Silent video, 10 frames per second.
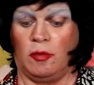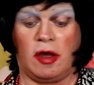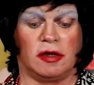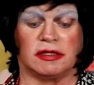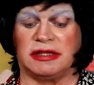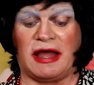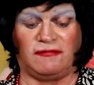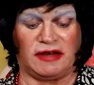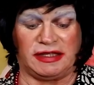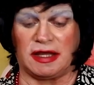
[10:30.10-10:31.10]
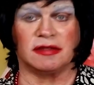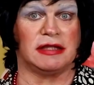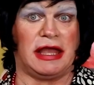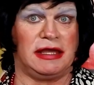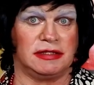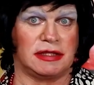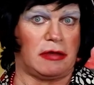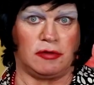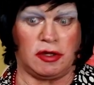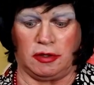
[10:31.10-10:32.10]
Works lovely, doesn't it? It's
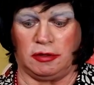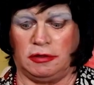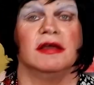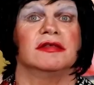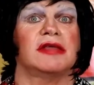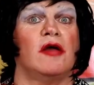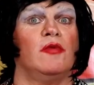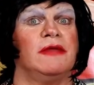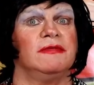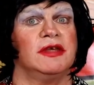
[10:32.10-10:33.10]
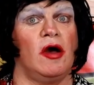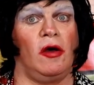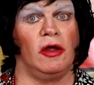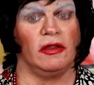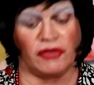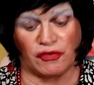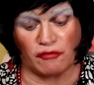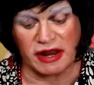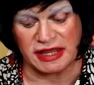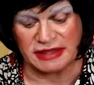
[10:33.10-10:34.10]
so good. So we've got
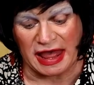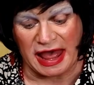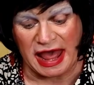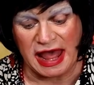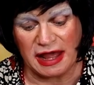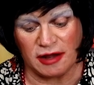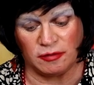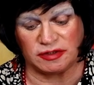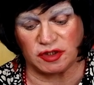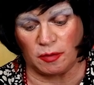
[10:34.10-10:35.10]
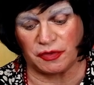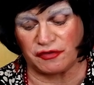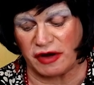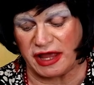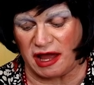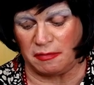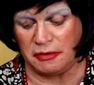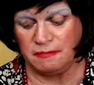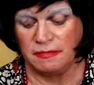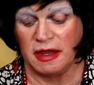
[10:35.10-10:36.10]
3 there, and we chopped 3 up.
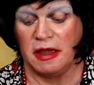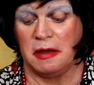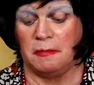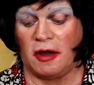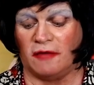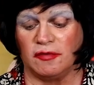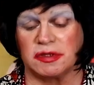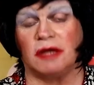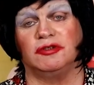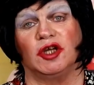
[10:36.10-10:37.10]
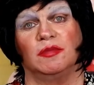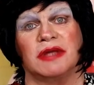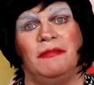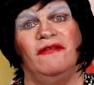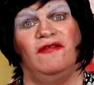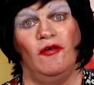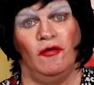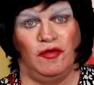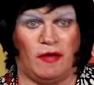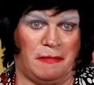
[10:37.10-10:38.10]
But I've also chopped up a
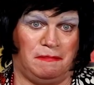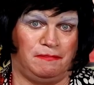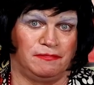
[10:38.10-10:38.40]
4th one.